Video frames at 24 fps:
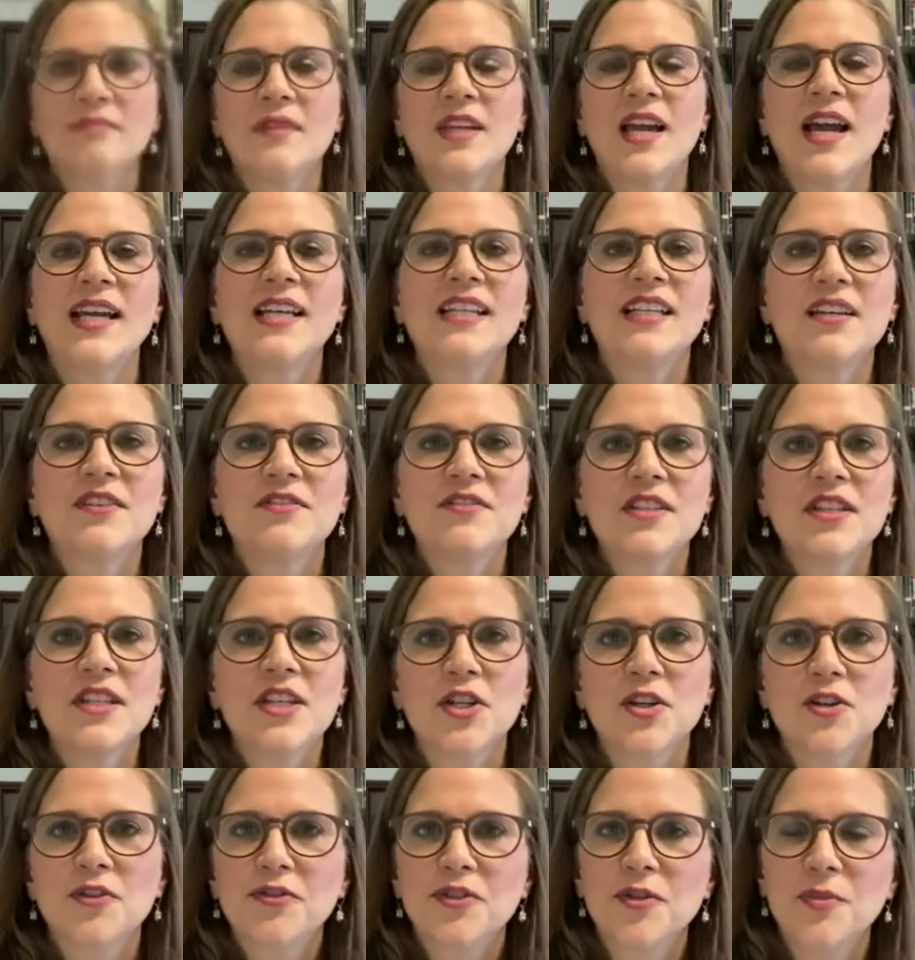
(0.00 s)
I'd love to
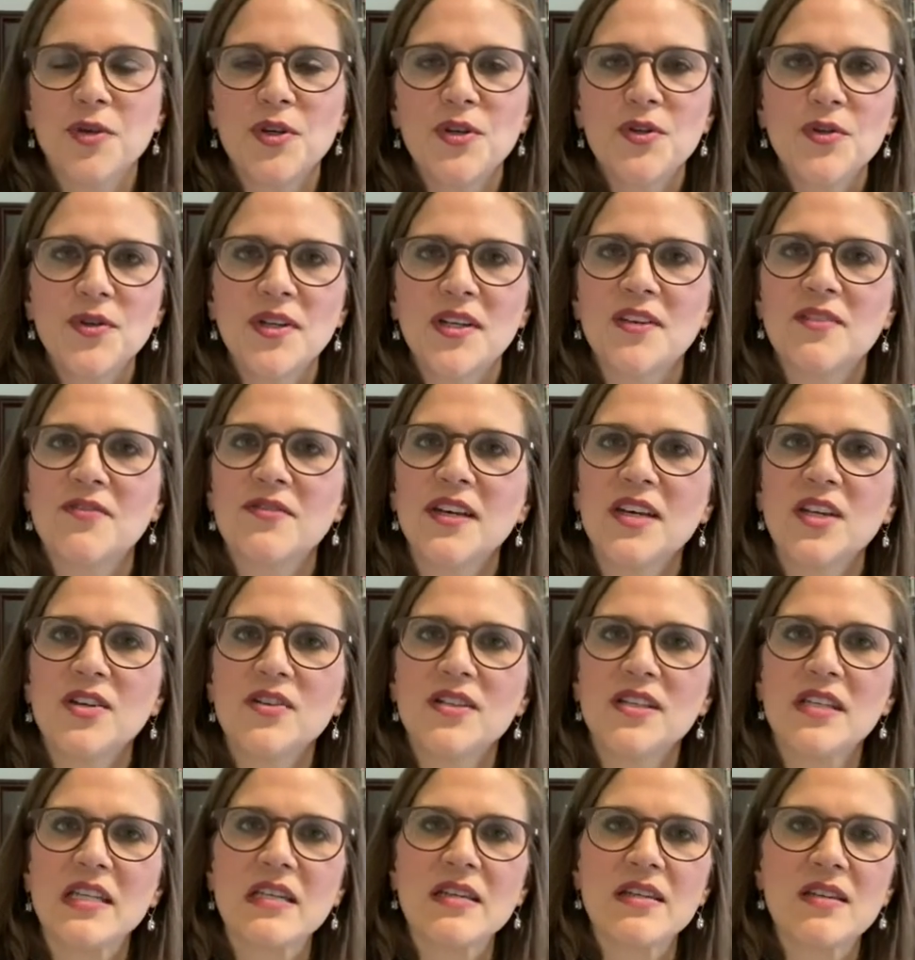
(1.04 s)
hear from you. I'd invite you
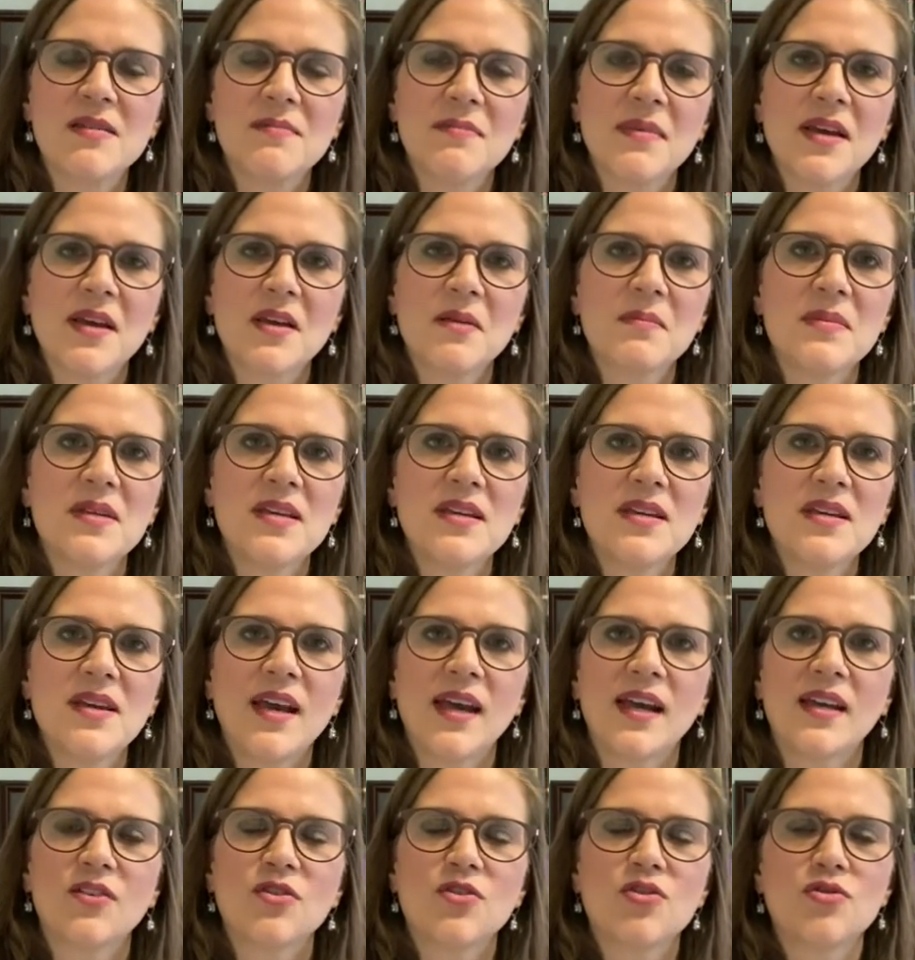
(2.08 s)
to email me
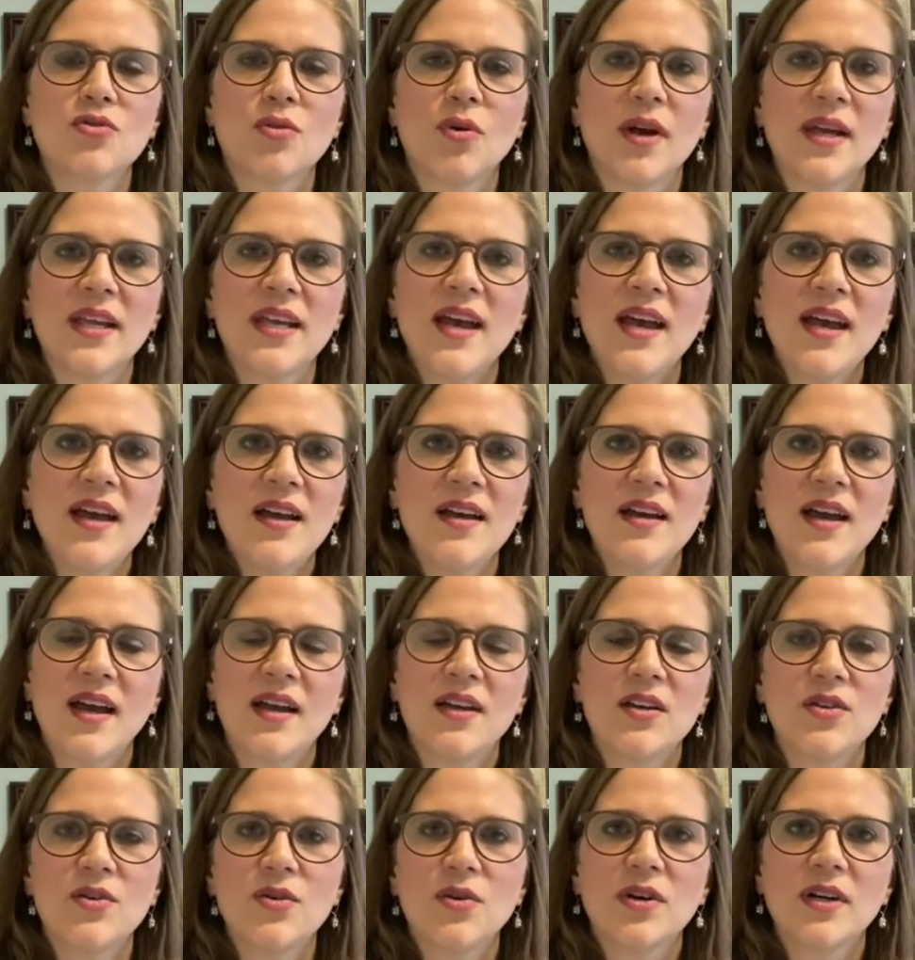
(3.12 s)
at joya at
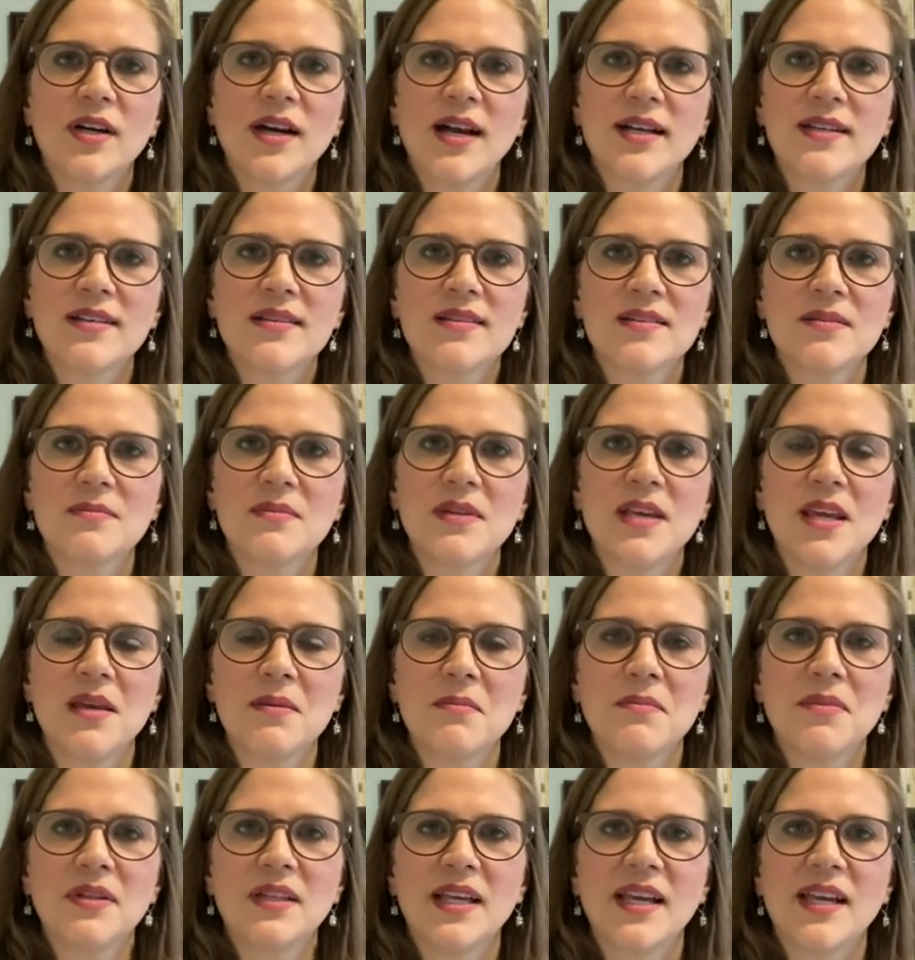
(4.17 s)

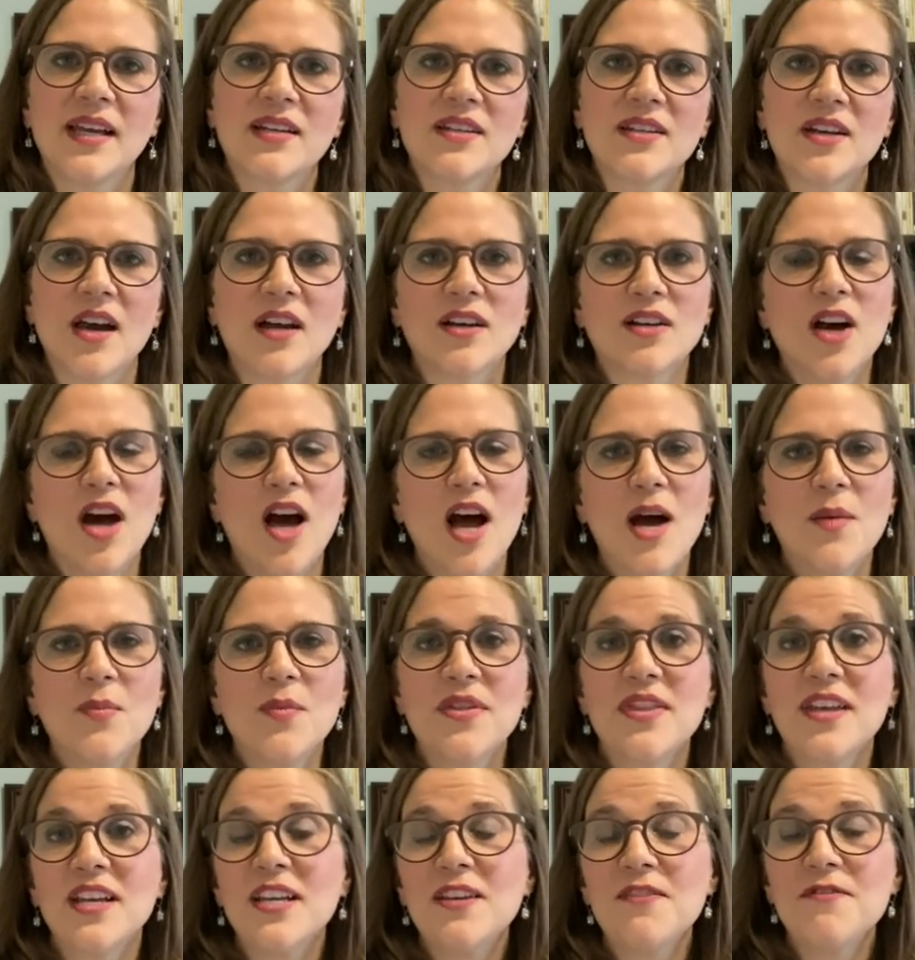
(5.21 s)
yourautismgameplan.com
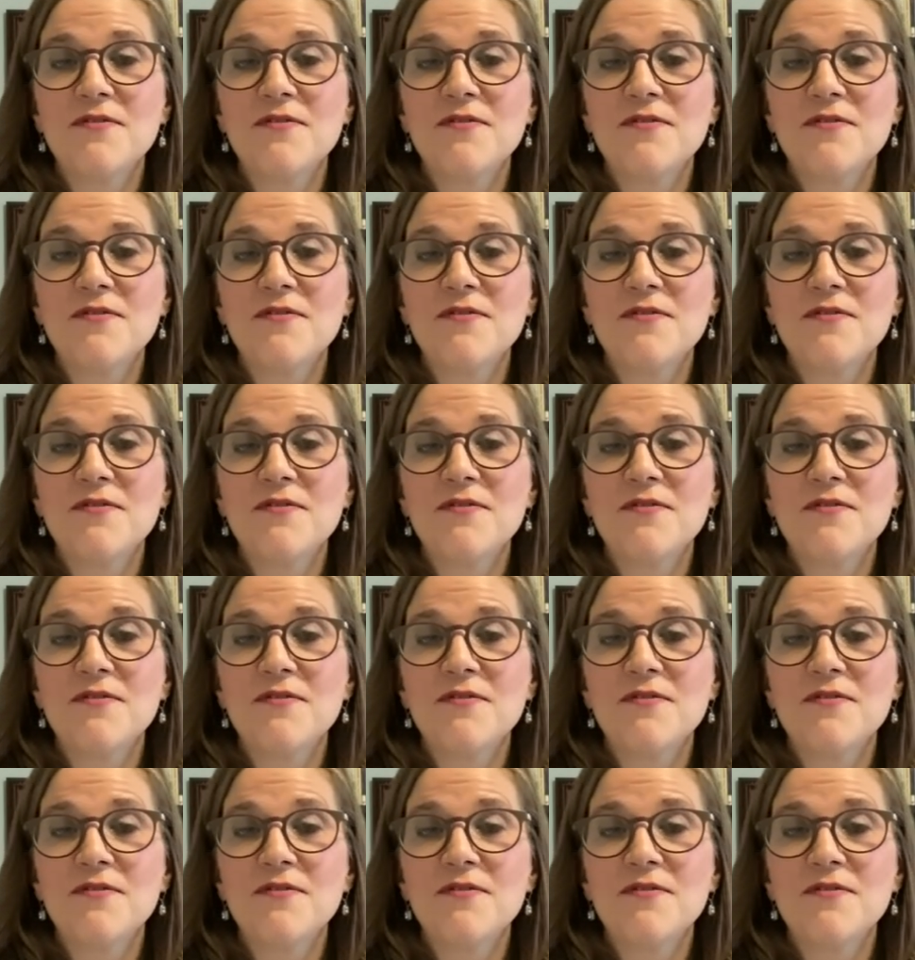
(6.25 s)
with any